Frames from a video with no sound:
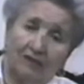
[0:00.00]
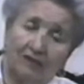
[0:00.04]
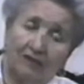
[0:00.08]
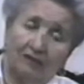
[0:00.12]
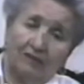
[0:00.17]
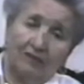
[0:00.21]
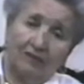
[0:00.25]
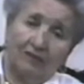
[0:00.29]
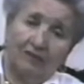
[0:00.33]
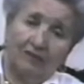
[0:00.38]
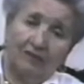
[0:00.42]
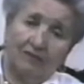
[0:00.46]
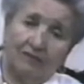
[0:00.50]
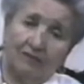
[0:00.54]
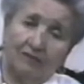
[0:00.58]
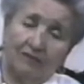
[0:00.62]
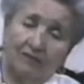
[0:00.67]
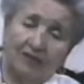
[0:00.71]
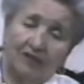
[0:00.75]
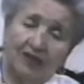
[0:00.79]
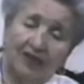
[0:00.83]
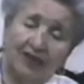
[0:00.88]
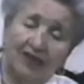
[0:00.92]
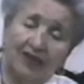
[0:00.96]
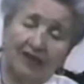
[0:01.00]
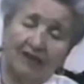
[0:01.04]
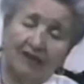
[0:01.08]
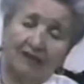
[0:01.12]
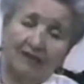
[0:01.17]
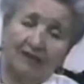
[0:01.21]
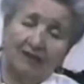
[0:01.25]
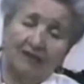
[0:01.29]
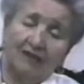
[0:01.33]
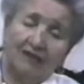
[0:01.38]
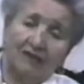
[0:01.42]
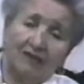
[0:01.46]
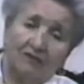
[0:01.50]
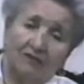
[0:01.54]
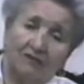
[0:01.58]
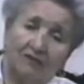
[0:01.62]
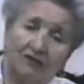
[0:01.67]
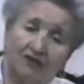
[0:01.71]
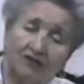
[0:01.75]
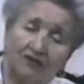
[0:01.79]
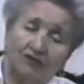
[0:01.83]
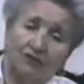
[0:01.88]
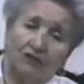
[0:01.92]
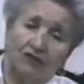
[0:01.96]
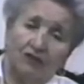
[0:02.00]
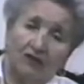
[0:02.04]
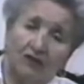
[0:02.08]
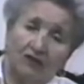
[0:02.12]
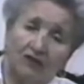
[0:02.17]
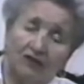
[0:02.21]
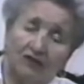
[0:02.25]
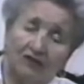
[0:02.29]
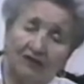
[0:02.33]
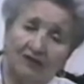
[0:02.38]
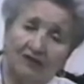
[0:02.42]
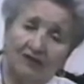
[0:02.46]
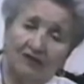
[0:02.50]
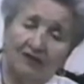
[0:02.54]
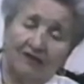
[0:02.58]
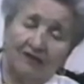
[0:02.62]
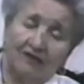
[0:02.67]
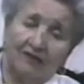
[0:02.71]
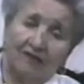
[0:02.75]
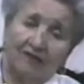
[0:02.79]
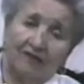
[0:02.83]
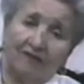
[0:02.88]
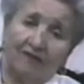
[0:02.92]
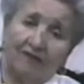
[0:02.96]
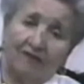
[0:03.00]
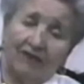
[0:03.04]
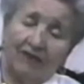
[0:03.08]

um, Miguel was in Washington